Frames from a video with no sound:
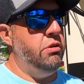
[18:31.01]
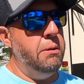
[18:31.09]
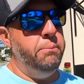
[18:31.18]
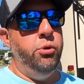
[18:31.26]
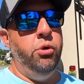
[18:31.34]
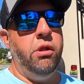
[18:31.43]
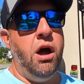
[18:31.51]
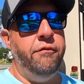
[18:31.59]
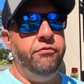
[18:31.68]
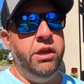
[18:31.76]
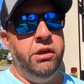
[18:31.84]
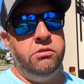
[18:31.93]
they pulled
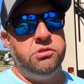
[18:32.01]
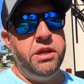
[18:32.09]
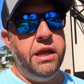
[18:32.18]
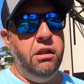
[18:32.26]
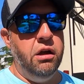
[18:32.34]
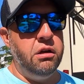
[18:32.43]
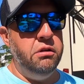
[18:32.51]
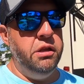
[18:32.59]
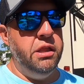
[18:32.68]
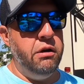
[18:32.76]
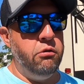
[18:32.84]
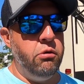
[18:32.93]
off the interstate.
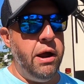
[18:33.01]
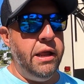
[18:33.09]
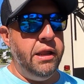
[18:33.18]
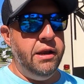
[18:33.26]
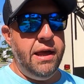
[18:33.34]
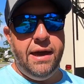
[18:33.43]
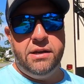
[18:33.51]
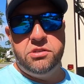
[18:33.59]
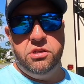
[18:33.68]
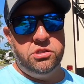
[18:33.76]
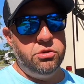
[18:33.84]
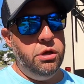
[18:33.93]
Luckily they were right at the
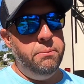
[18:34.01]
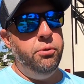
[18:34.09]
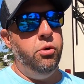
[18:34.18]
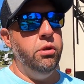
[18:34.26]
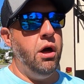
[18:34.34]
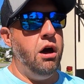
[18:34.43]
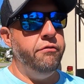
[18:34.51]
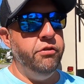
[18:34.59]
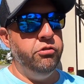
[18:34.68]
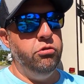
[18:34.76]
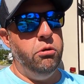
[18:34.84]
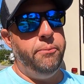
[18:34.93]
exit, so they pulled off
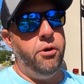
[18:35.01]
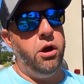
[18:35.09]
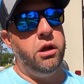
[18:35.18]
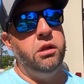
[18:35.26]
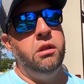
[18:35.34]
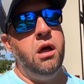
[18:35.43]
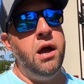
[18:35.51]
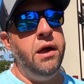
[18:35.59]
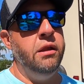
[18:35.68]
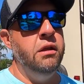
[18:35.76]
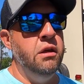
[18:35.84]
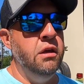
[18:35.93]
into a parking
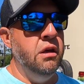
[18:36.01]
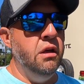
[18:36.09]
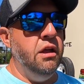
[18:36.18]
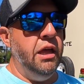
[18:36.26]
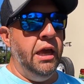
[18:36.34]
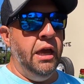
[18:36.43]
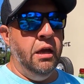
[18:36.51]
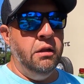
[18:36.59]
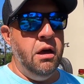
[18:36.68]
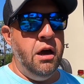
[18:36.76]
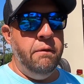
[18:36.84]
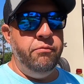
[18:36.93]
lot,
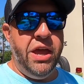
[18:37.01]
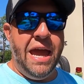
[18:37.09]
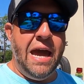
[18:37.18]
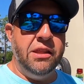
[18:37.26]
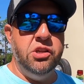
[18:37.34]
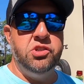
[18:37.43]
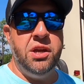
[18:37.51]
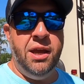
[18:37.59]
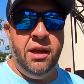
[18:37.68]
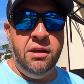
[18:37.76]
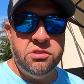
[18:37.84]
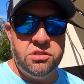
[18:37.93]
and they had to
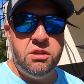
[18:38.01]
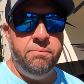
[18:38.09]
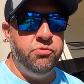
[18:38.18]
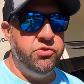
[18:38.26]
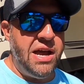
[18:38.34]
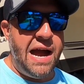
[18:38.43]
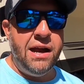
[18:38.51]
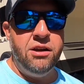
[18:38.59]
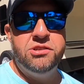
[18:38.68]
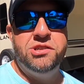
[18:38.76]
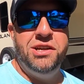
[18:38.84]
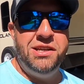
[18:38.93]
change
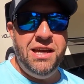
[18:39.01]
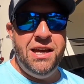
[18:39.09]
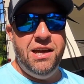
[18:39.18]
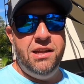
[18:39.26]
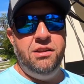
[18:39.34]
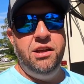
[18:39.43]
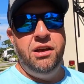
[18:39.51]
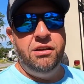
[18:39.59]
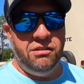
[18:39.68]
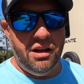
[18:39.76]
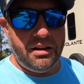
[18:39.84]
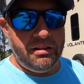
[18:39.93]
tires again.
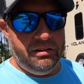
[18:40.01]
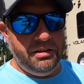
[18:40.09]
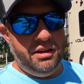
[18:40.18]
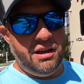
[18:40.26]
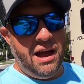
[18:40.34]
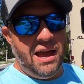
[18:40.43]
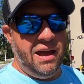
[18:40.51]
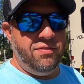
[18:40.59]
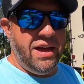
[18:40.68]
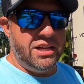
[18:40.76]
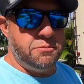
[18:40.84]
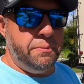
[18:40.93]
Luckily I
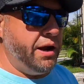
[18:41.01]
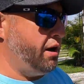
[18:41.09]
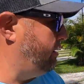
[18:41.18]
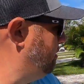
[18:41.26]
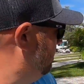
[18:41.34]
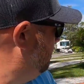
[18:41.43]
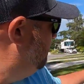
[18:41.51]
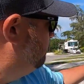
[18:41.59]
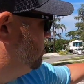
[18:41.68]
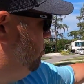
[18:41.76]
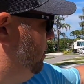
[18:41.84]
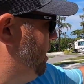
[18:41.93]
had that spare,
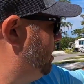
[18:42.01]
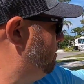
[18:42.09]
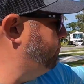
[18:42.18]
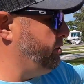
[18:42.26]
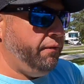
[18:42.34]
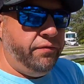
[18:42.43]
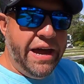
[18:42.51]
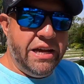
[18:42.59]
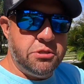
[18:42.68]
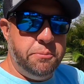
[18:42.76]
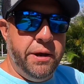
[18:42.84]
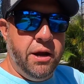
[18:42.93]
so he had to put
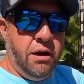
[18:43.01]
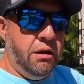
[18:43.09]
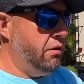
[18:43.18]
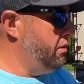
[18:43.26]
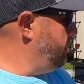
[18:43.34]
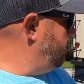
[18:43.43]
that spare.